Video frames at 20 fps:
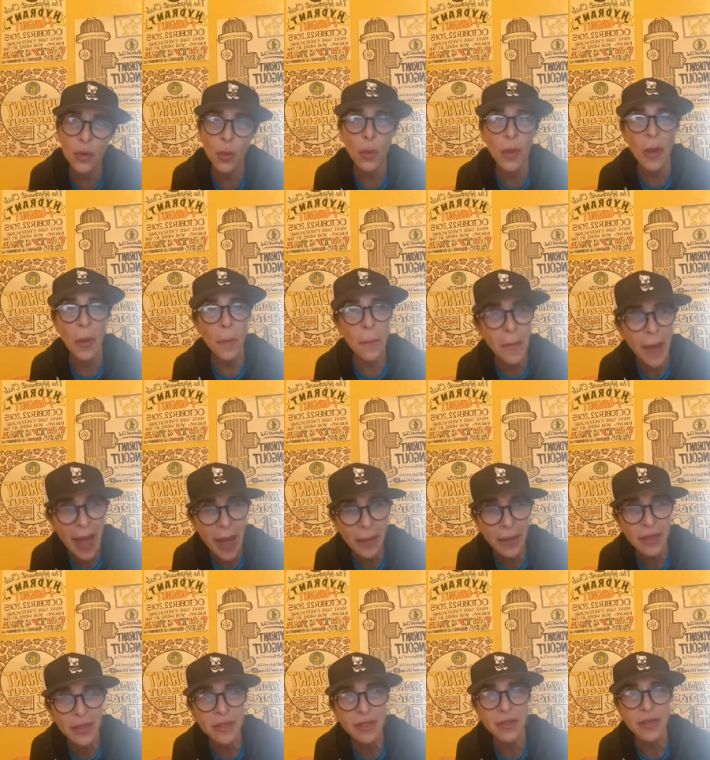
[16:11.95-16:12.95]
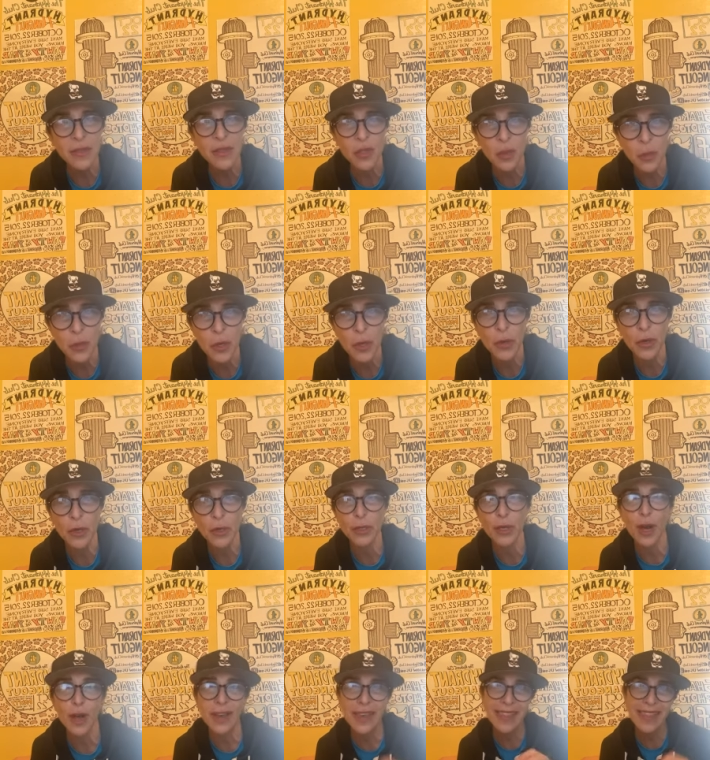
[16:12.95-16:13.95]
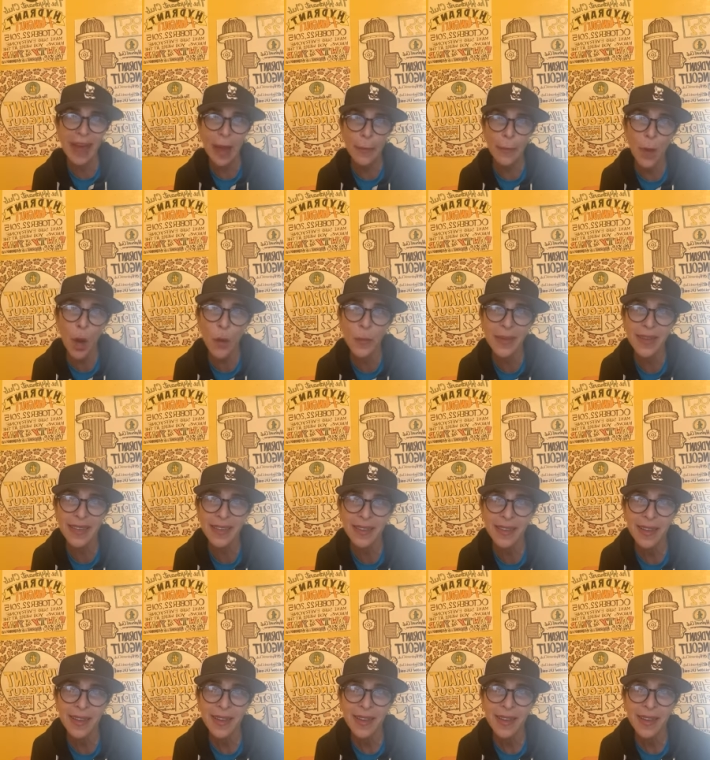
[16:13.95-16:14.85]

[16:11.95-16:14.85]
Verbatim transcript: or well balanced superior dog in that moment